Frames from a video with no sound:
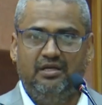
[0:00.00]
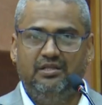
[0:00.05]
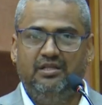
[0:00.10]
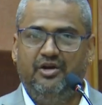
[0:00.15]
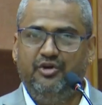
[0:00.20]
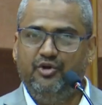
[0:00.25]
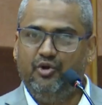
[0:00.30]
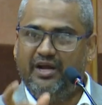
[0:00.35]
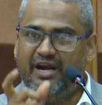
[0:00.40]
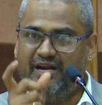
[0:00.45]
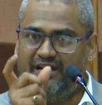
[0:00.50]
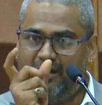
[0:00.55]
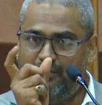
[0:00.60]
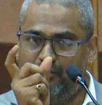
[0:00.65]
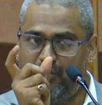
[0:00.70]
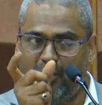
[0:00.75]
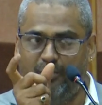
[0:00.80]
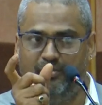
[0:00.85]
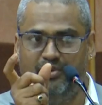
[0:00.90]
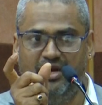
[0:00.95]
that you get a
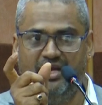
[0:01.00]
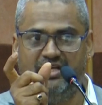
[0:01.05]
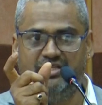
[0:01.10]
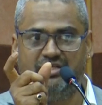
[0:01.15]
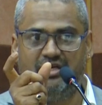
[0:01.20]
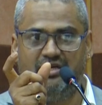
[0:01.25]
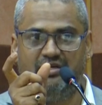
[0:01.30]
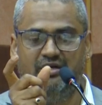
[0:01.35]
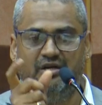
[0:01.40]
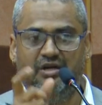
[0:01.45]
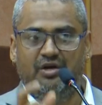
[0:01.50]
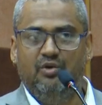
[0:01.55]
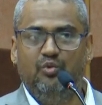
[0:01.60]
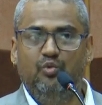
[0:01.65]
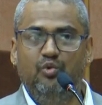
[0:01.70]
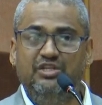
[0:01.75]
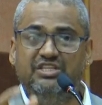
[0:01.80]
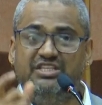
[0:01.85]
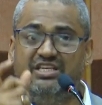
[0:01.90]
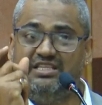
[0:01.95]
population
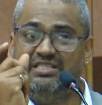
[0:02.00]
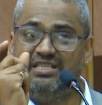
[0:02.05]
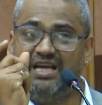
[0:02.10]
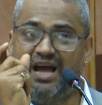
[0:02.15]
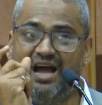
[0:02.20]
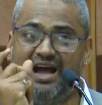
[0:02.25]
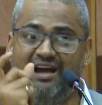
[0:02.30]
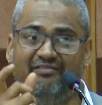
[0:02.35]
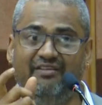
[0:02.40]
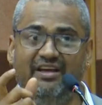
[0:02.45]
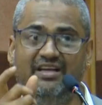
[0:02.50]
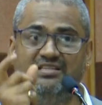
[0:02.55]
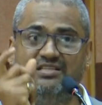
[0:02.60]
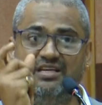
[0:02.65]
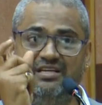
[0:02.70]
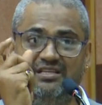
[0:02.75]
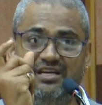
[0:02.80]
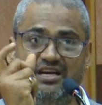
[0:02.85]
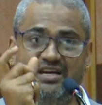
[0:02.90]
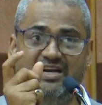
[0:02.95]
which is having
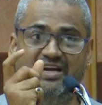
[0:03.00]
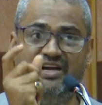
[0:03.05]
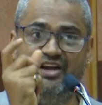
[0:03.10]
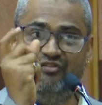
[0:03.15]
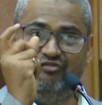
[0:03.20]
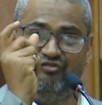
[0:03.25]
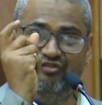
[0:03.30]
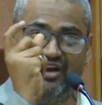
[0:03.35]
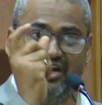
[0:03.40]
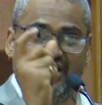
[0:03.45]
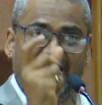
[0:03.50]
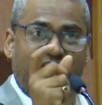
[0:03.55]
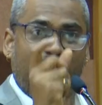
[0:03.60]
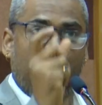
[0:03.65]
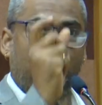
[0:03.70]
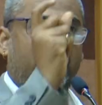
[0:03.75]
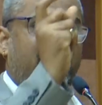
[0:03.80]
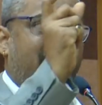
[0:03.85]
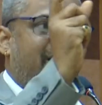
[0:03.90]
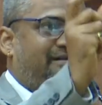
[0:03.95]
certain
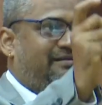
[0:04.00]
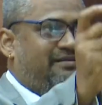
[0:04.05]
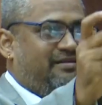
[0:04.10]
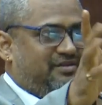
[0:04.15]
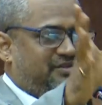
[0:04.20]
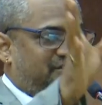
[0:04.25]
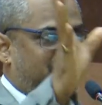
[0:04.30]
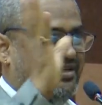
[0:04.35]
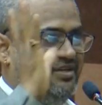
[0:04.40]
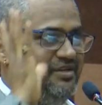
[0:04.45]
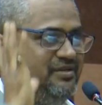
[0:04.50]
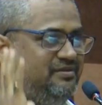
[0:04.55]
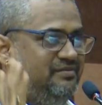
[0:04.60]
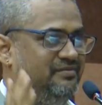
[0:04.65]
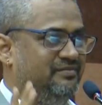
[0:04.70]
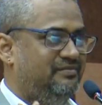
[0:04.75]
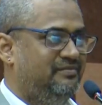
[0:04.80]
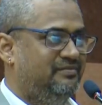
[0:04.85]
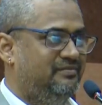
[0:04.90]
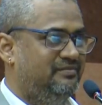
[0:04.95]
definitive characteristic.
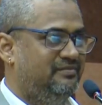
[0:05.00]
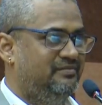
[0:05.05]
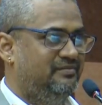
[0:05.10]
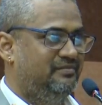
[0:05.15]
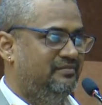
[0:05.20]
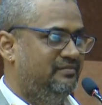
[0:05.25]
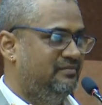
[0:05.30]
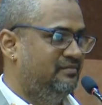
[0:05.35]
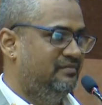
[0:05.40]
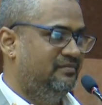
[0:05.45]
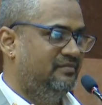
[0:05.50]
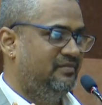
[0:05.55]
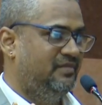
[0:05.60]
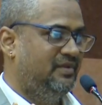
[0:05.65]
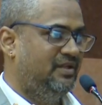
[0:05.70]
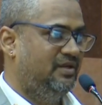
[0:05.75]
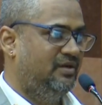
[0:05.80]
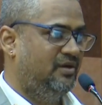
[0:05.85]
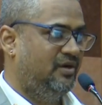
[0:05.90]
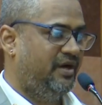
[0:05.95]

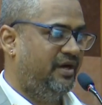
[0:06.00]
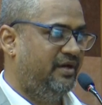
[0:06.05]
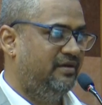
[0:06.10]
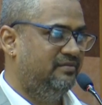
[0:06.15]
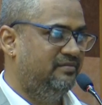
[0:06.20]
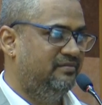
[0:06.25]
Okay.